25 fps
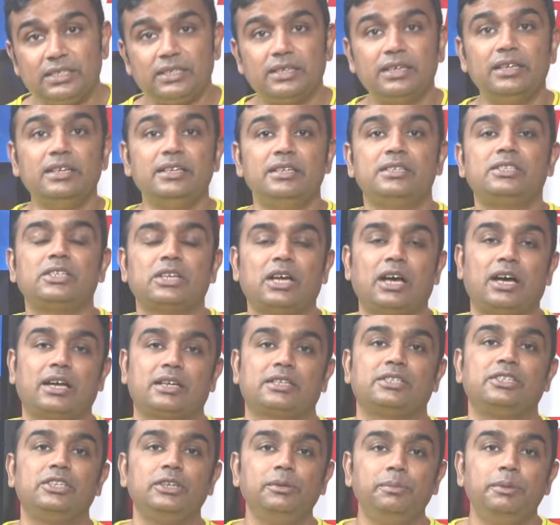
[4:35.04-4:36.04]
is
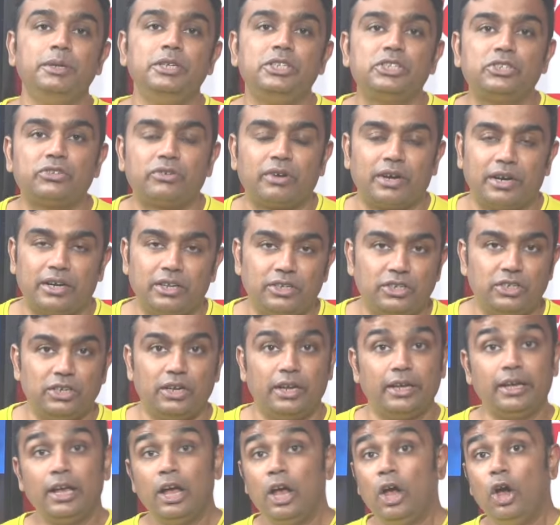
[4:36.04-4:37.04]
RCB's strategy.
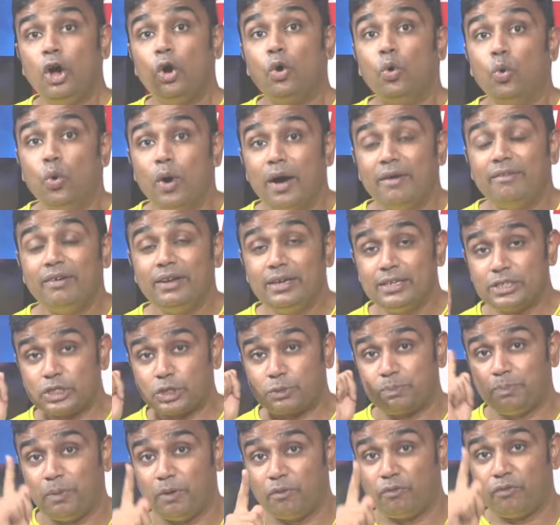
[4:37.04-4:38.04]
Like, whoever has
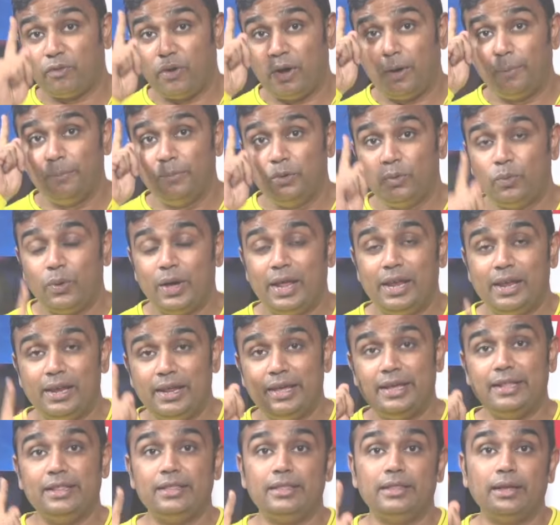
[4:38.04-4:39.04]
performed well
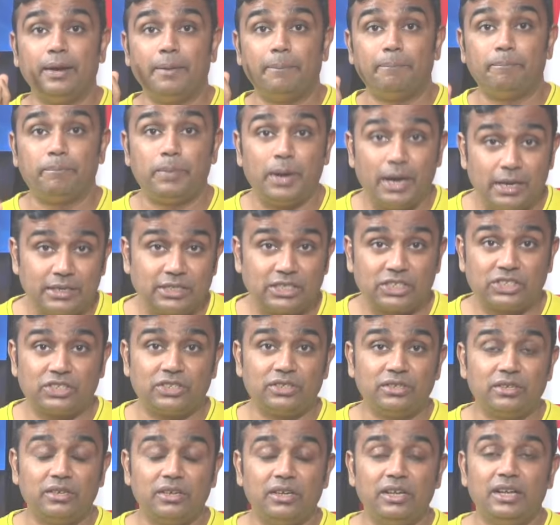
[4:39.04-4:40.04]
in the
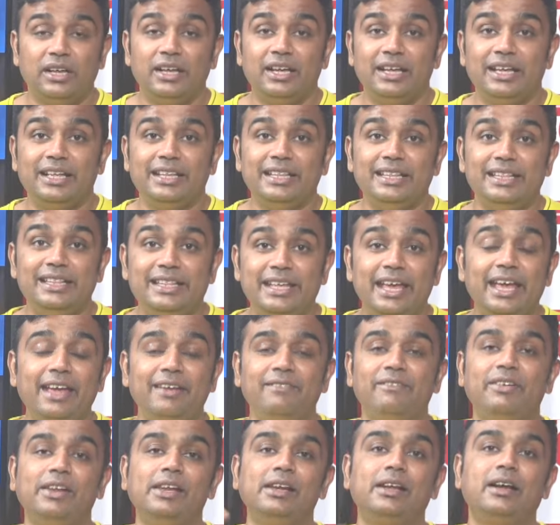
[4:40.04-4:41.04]
past, they
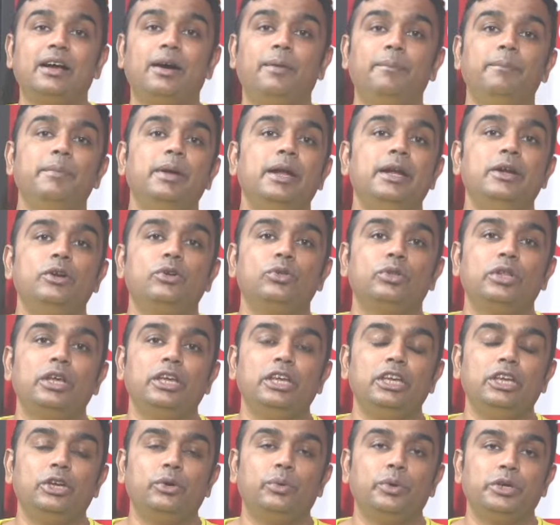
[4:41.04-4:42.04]
will come into
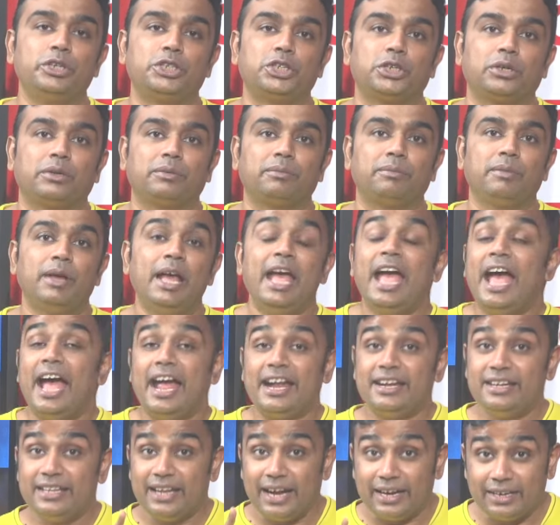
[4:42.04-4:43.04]
the equation.
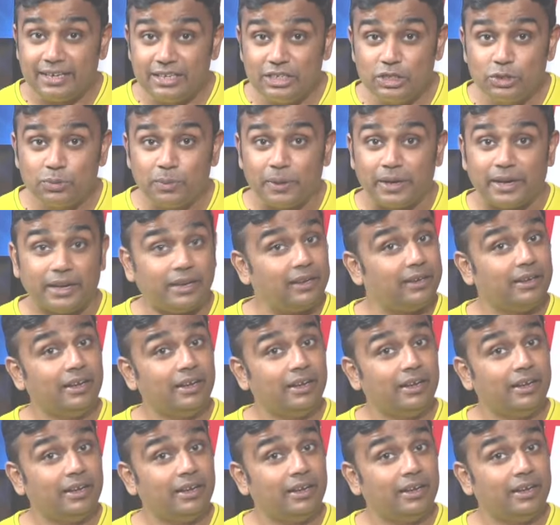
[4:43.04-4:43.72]
And that is why